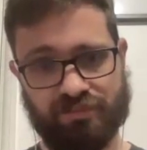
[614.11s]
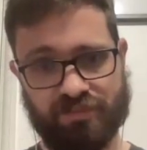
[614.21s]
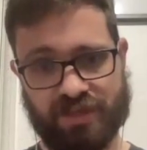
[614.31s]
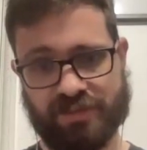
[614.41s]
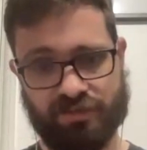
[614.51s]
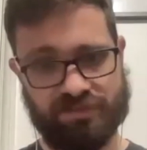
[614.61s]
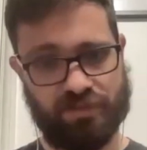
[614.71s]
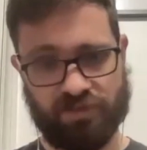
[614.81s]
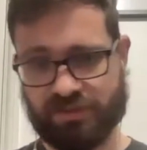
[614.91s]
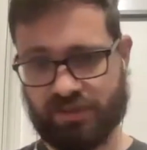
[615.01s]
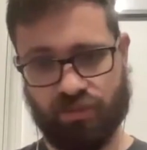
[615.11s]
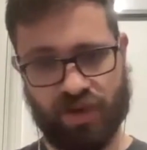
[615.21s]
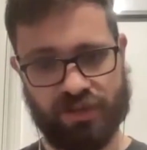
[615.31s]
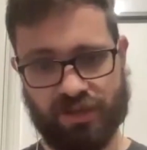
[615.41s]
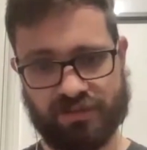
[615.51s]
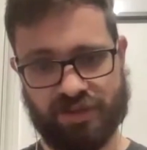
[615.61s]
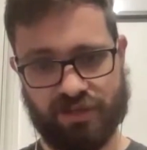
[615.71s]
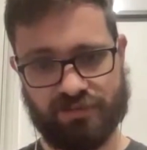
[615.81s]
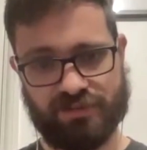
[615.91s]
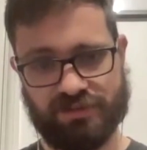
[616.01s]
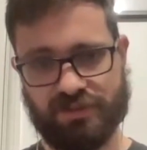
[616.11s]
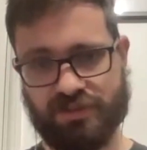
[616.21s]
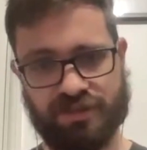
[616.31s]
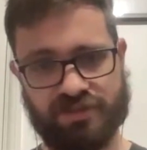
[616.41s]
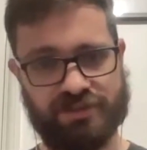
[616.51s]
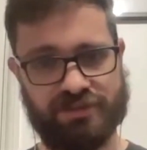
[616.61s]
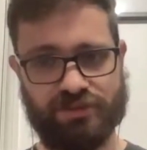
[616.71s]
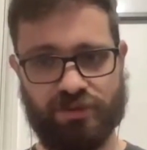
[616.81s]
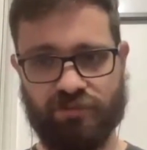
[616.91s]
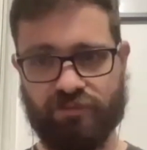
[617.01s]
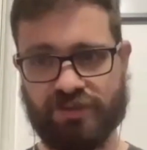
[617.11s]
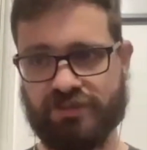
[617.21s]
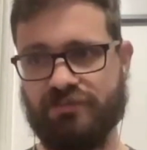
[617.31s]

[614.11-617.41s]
That's kind of something that's come about in the last kind of 6 to 12 months.